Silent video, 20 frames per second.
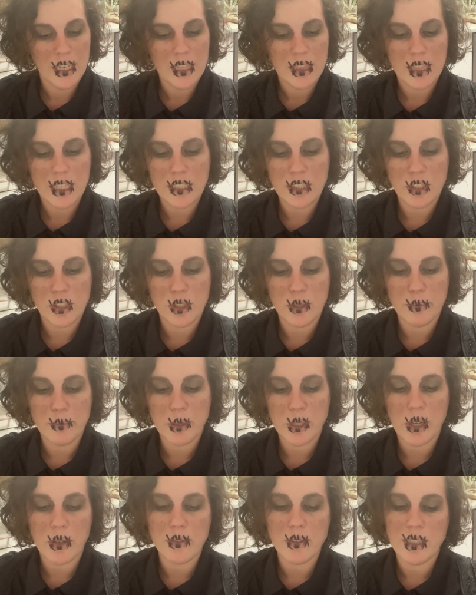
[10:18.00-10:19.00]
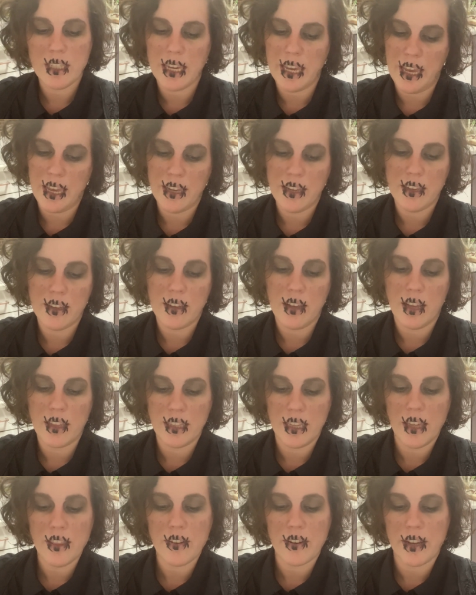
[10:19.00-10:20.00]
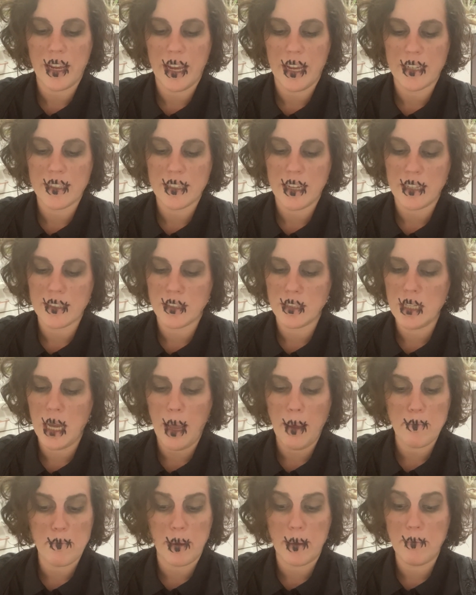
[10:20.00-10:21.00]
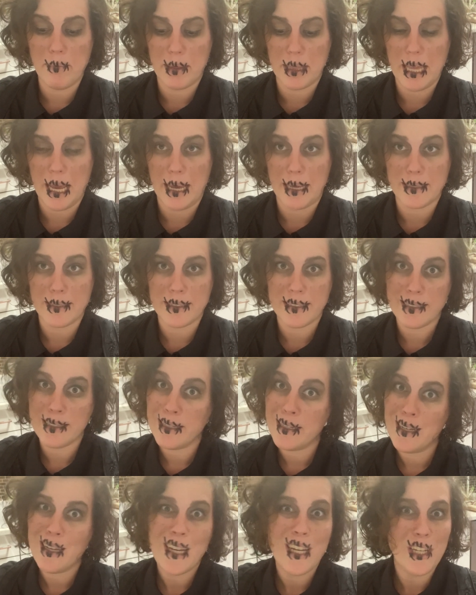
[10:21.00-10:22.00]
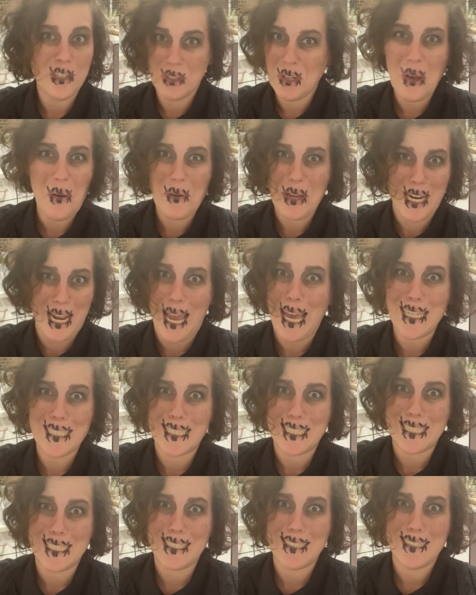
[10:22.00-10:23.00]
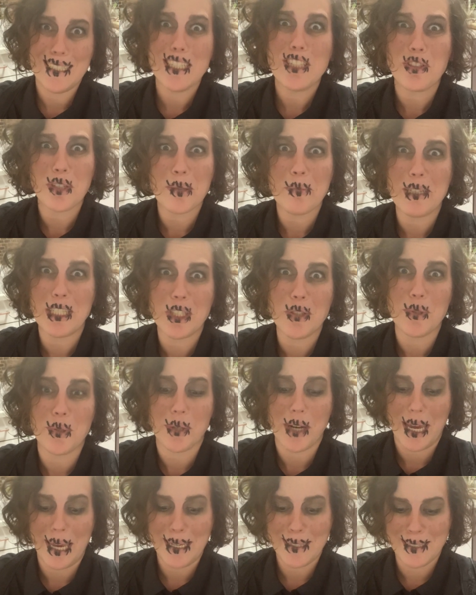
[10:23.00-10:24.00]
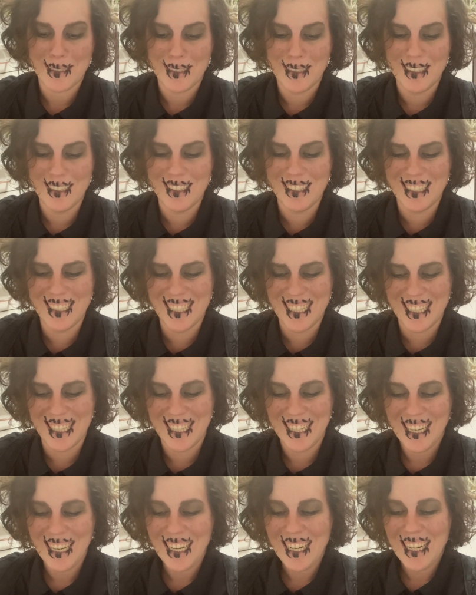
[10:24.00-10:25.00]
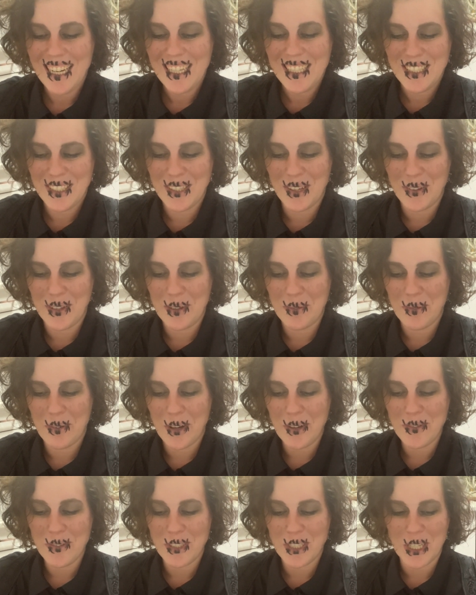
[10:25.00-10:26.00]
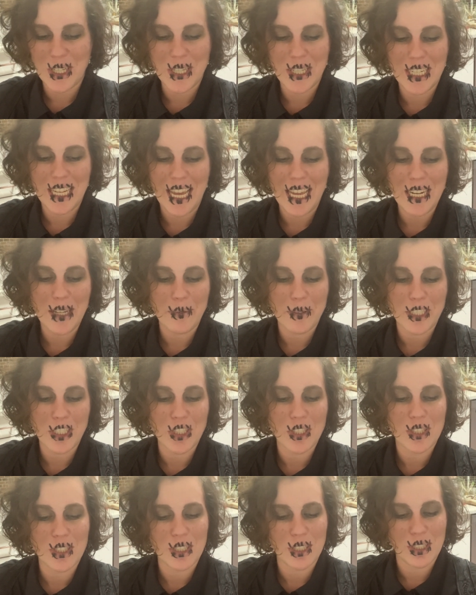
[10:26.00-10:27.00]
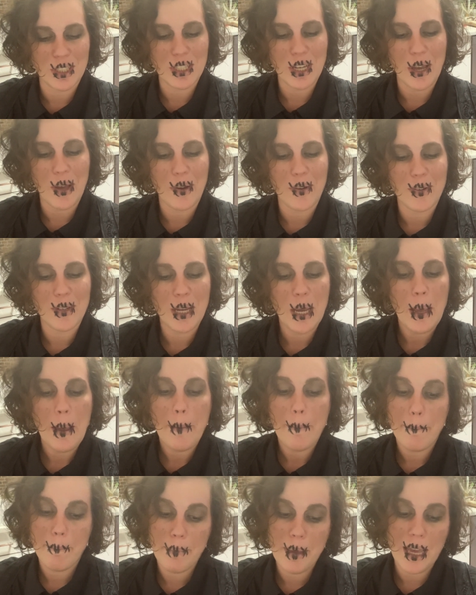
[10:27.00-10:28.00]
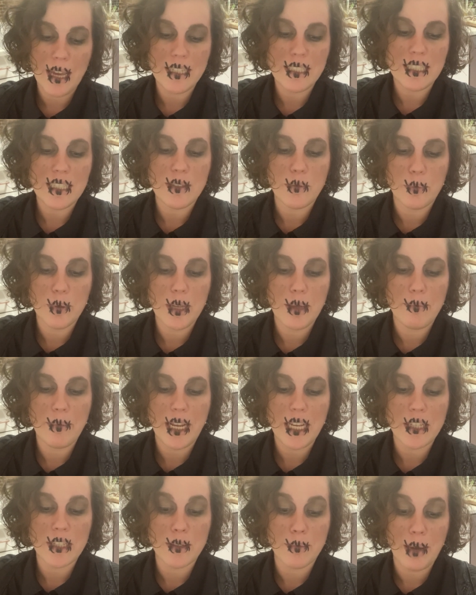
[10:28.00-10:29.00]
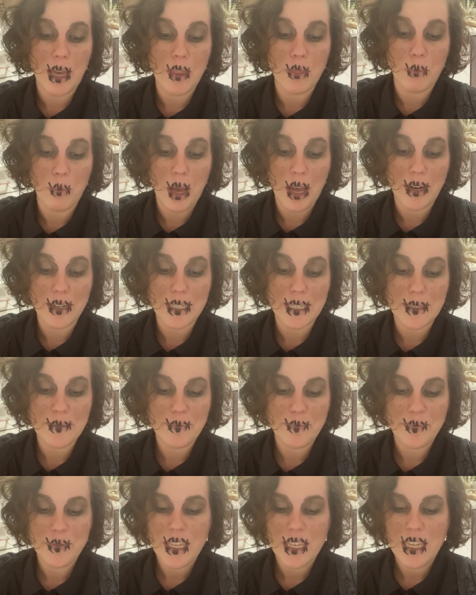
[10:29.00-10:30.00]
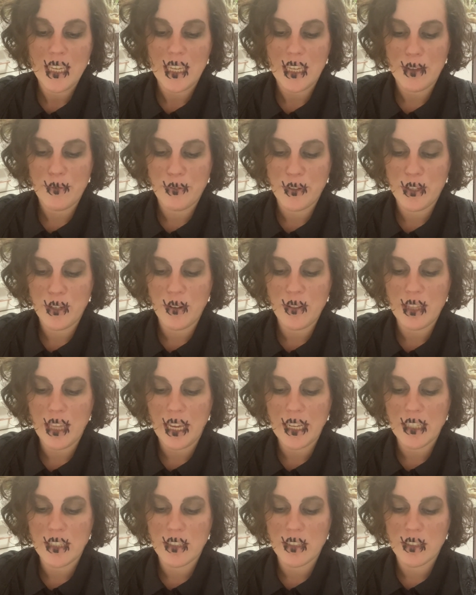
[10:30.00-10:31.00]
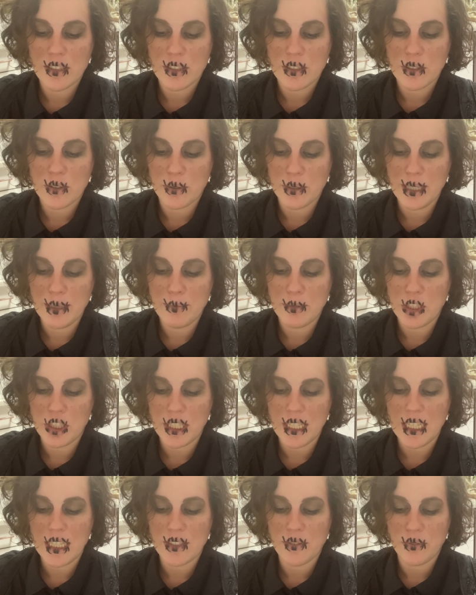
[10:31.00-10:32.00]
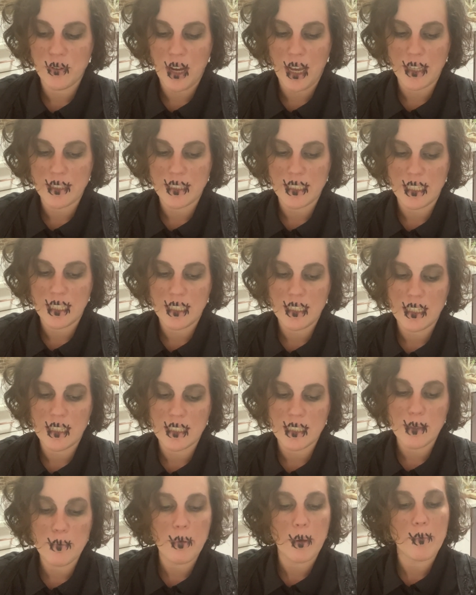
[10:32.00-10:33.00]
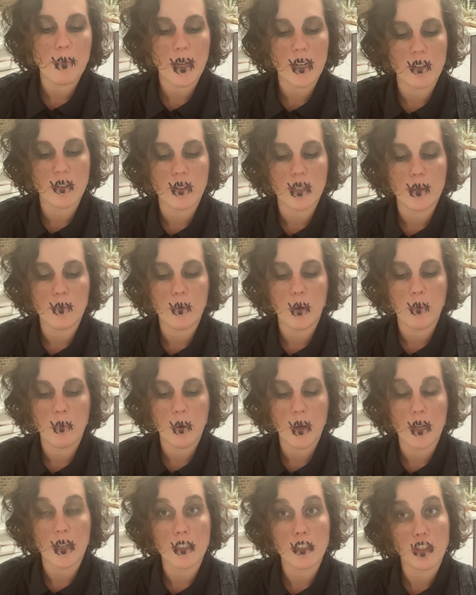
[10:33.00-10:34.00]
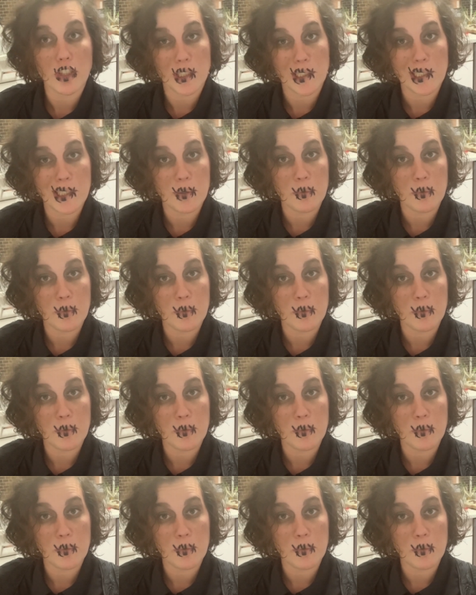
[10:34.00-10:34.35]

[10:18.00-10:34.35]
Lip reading: This tombstone cake, on the other hand, has not been blessed. No, it hasn't. It took me 2 tries. So it won't turn any witches to stone, but it will make your mouth water. If you don't like cream cheese frosting, a simple buttercream will work just as